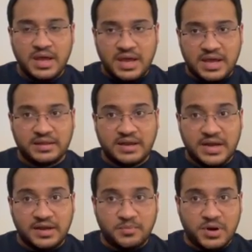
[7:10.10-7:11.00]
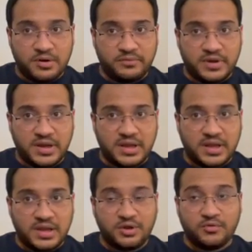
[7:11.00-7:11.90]
in the later part of the day,
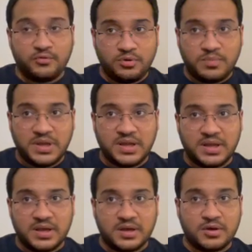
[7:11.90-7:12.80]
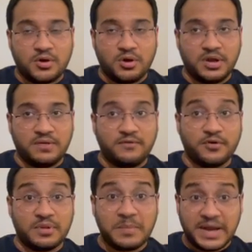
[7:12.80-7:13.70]
you would be called in for
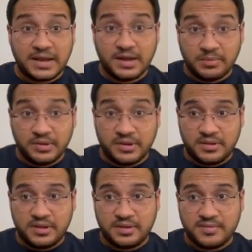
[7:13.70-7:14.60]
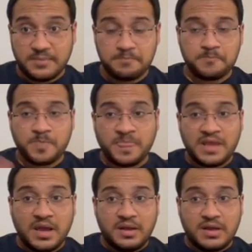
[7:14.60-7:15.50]
the medical emergency exam.
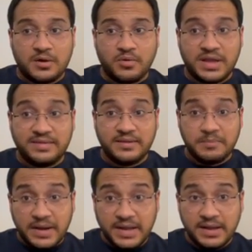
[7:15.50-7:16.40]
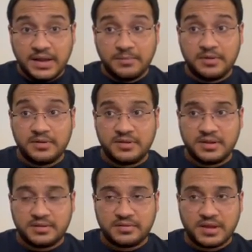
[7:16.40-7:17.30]
Now, in the medical emergency
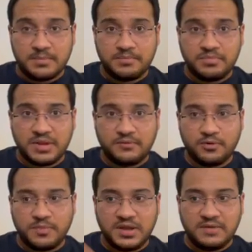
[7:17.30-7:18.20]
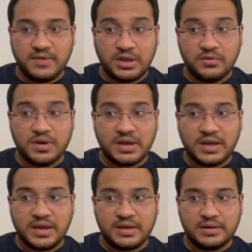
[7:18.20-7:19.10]
exam, they would be giving you a
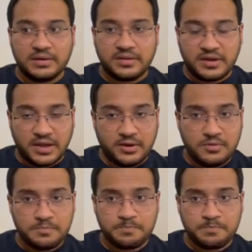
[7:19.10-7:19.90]
clinical scenario,